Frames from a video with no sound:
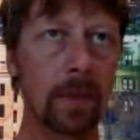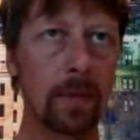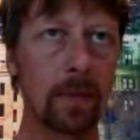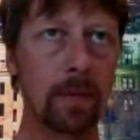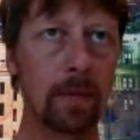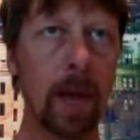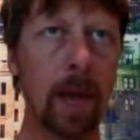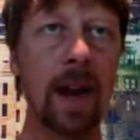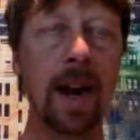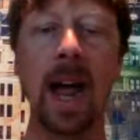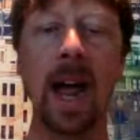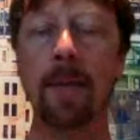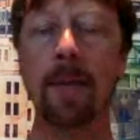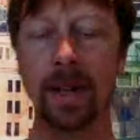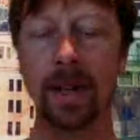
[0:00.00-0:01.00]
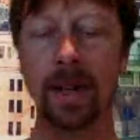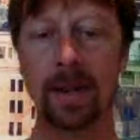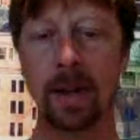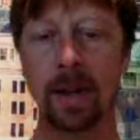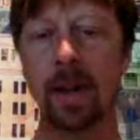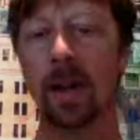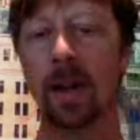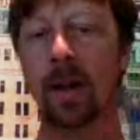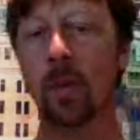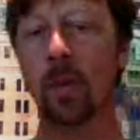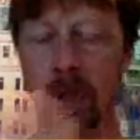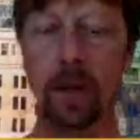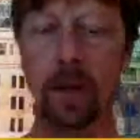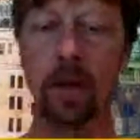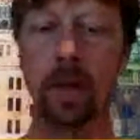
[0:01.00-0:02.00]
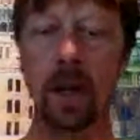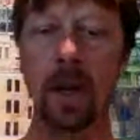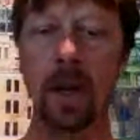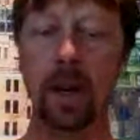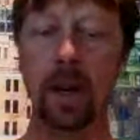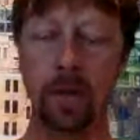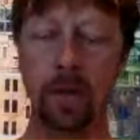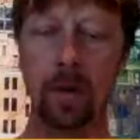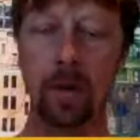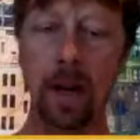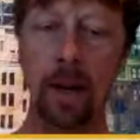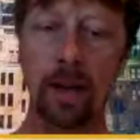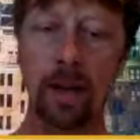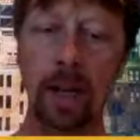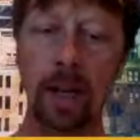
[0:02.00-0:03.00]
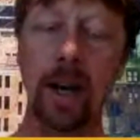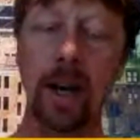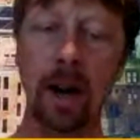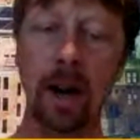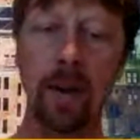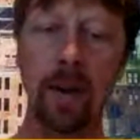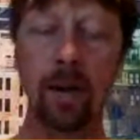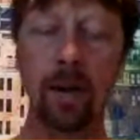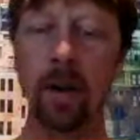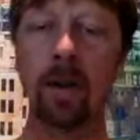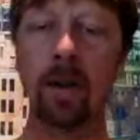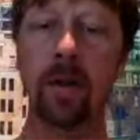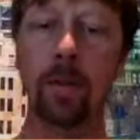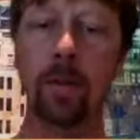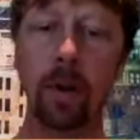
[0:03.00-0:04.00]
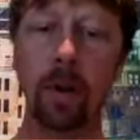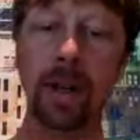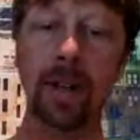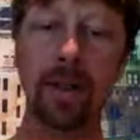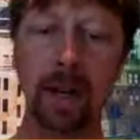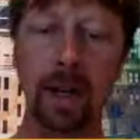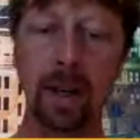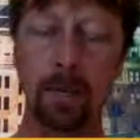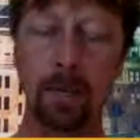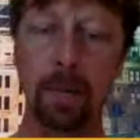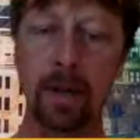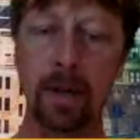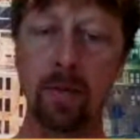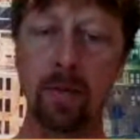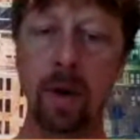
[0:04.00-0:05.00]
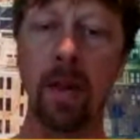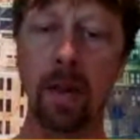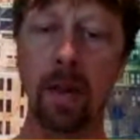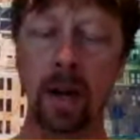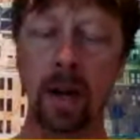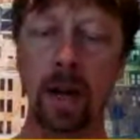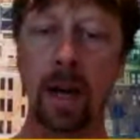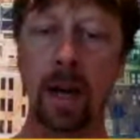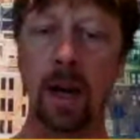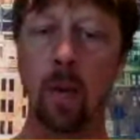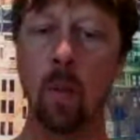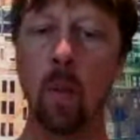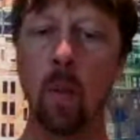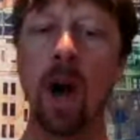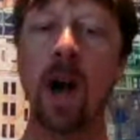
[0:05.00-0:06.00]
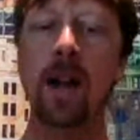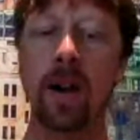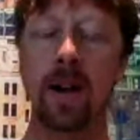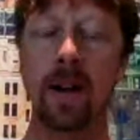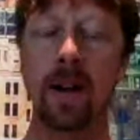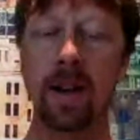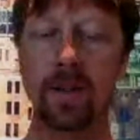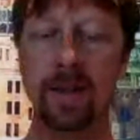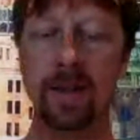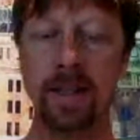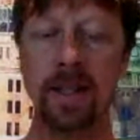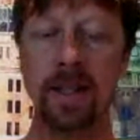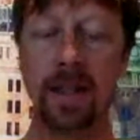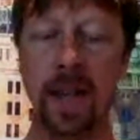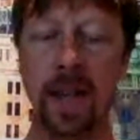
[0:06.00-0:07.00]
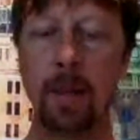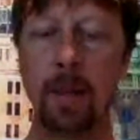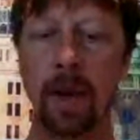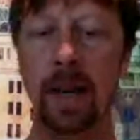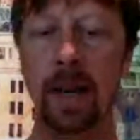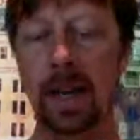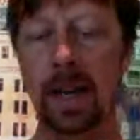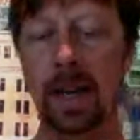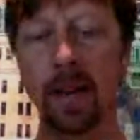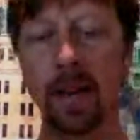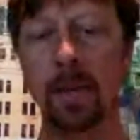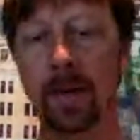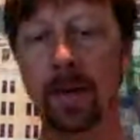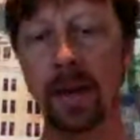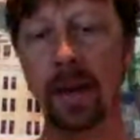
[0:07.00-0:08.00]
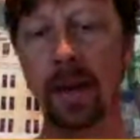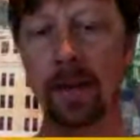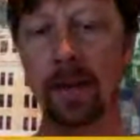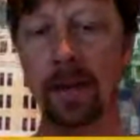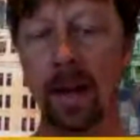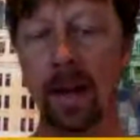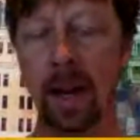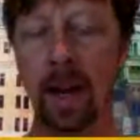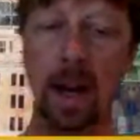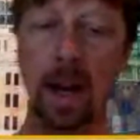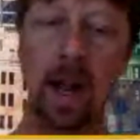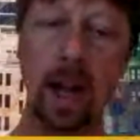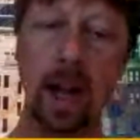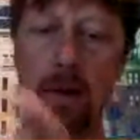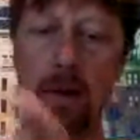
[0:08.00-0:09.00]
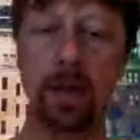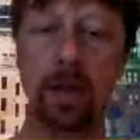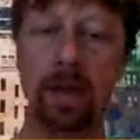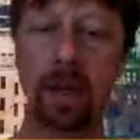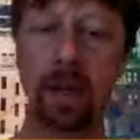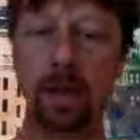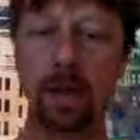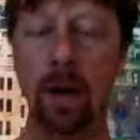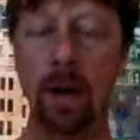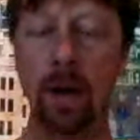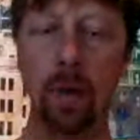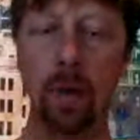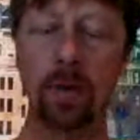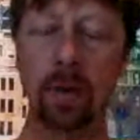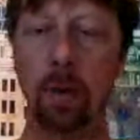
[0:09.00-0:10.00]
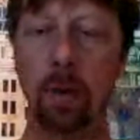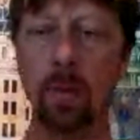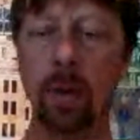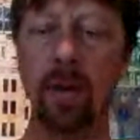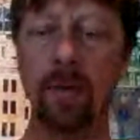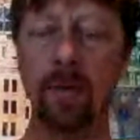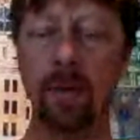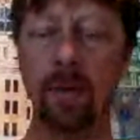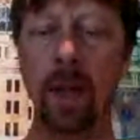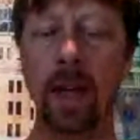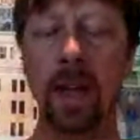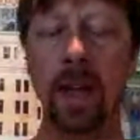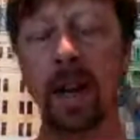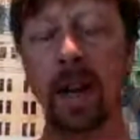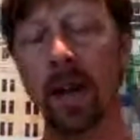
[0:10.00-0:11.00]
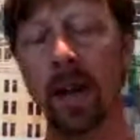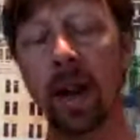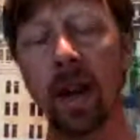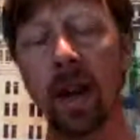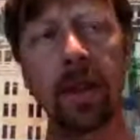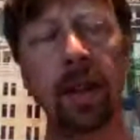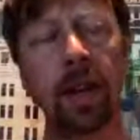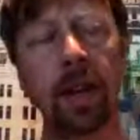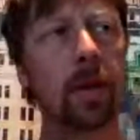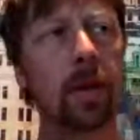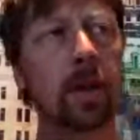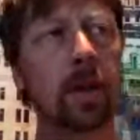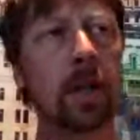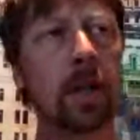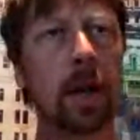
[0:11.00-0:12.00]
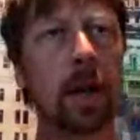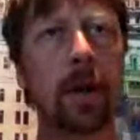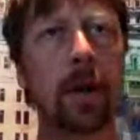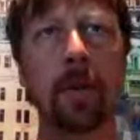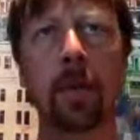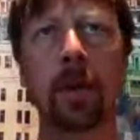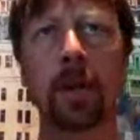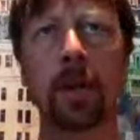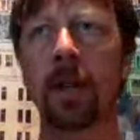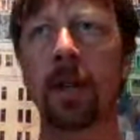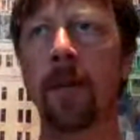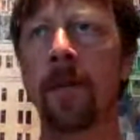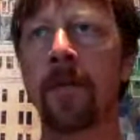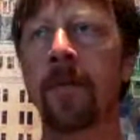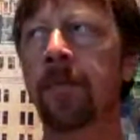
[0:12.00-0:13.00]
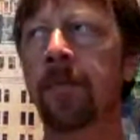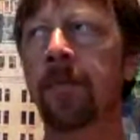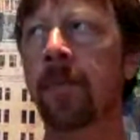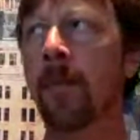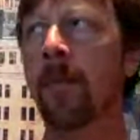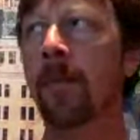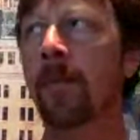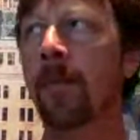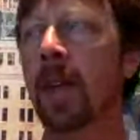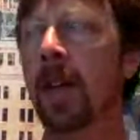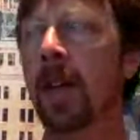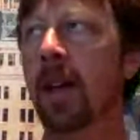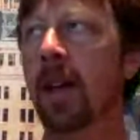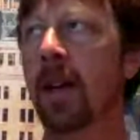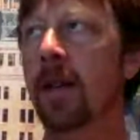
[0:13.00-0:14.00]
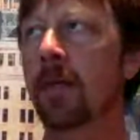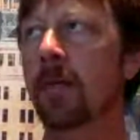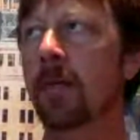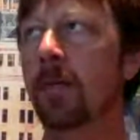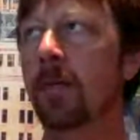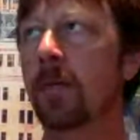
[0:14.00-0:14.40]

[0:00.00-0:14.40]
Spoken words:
bad habits, we should take care of it, not as a policing, but rather, why is this happening in the business? and how does our supporting platform. Then another thing I was thinking about was that